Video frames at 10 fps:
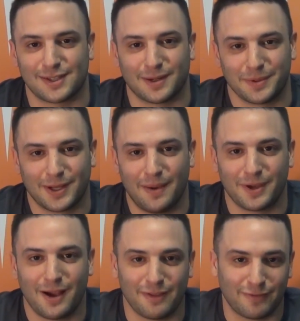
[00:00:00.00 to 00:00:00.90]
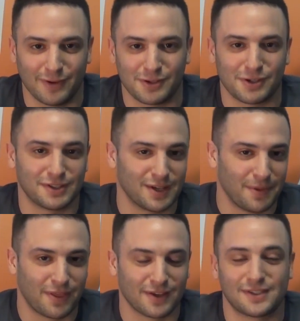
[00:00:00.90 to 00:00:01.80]
that will be coming out in the future and some
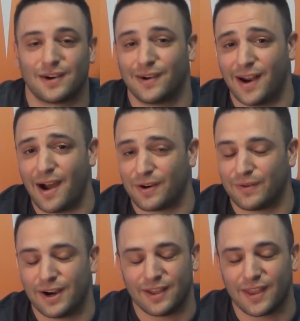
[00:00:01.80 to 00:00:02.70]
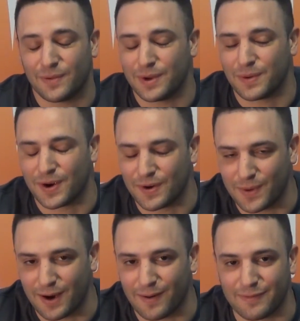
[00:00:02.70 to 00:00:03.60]
of the things that are out already that we weren't
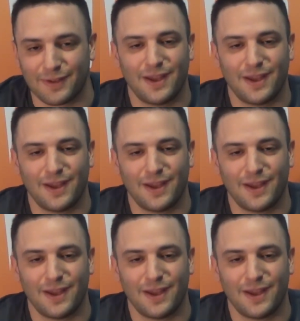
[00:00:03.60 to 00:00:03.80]
aware of.